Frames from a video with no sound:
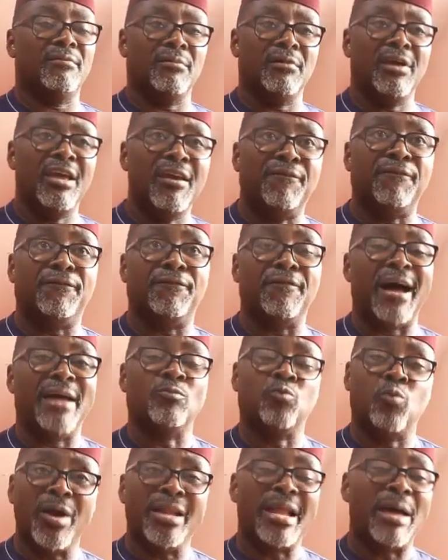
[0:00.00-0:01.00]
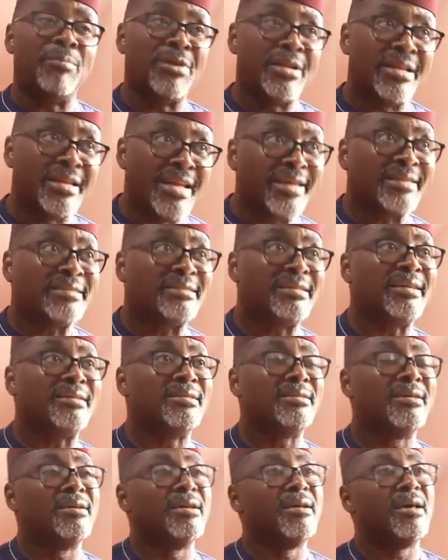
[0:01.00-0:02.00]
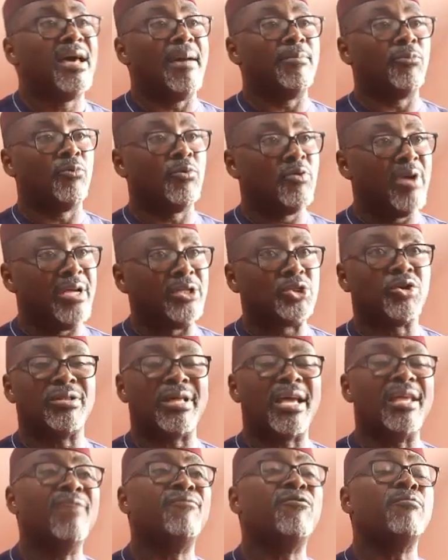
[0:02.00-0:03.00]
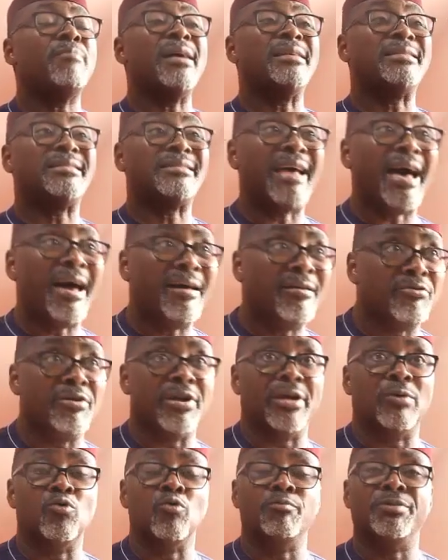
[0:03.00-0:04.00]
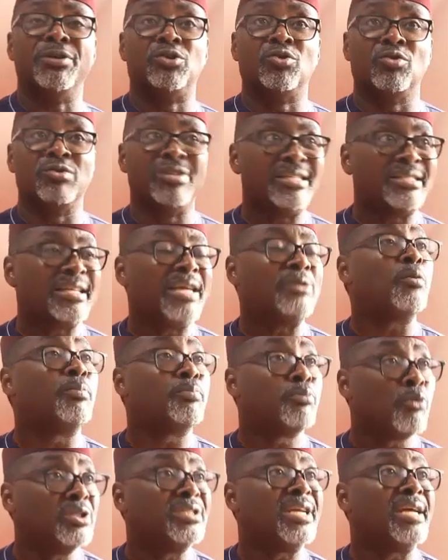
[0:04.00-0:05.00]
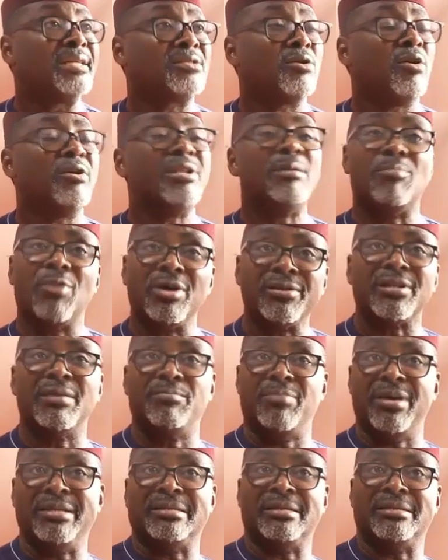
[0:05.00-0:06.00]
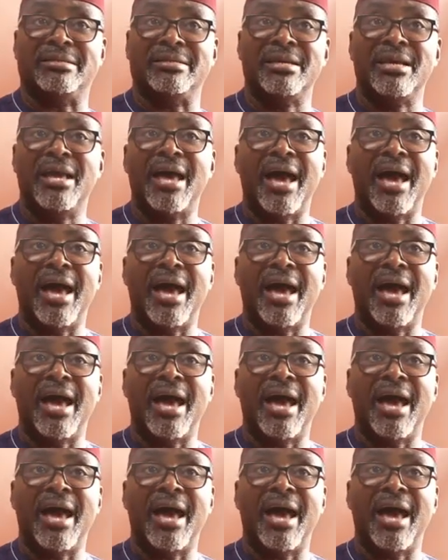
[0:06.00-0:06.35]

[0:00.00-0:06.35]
if and when I'm elected, I'm going to ensure that even my salary will be donated to projects on a monthly basis.